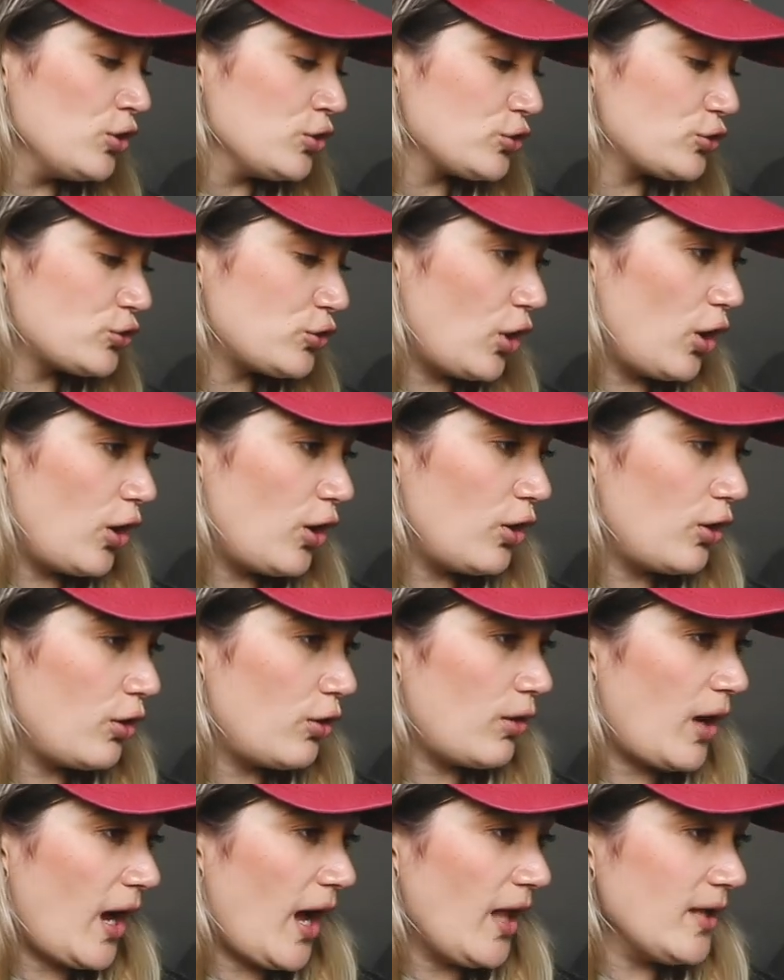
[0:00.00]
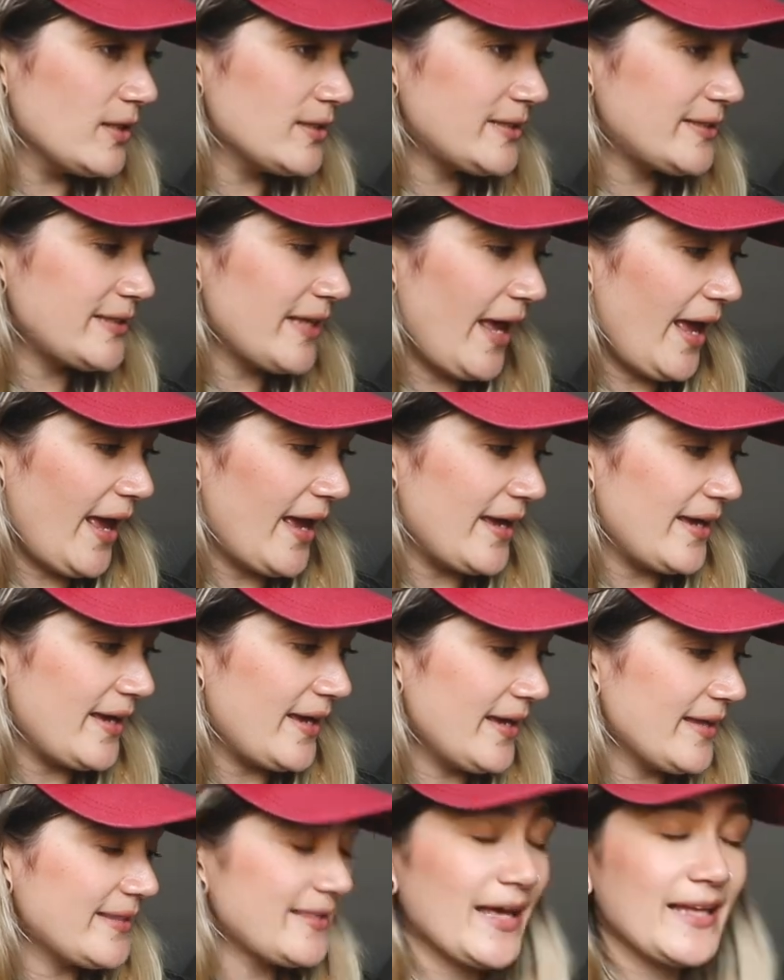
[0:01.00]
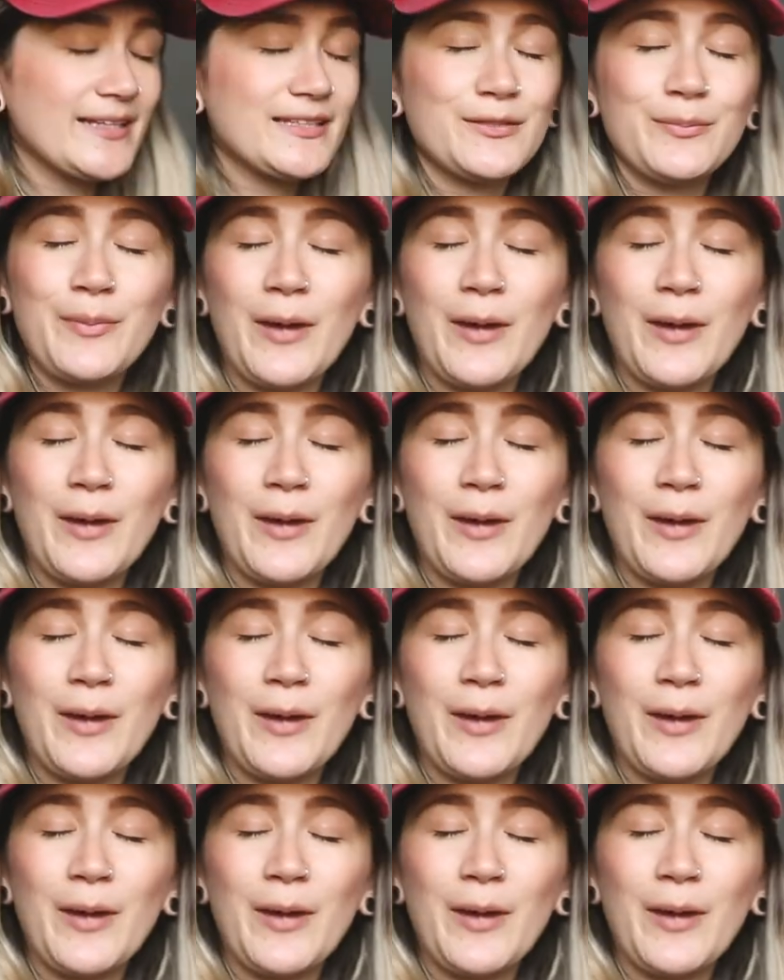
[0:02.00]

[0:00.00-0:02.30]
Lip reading: So I'll say that's